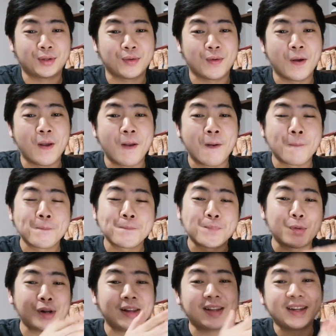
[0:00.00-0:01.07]
So,
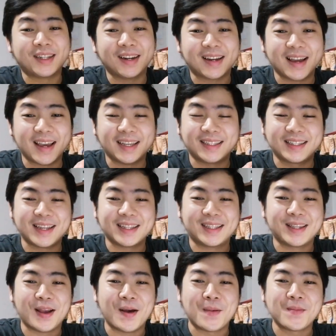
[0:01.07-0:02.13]
mula na siya, guys.
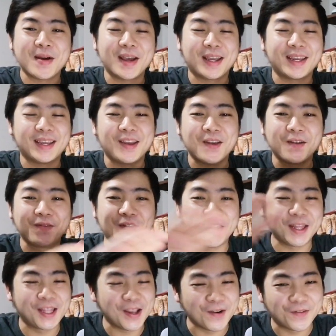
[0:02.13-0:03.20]
That's my
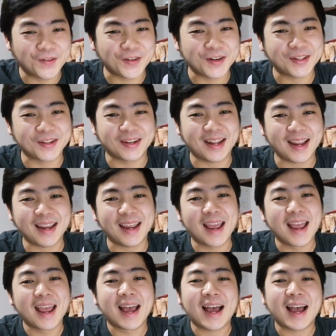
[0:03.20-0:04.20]
video for today.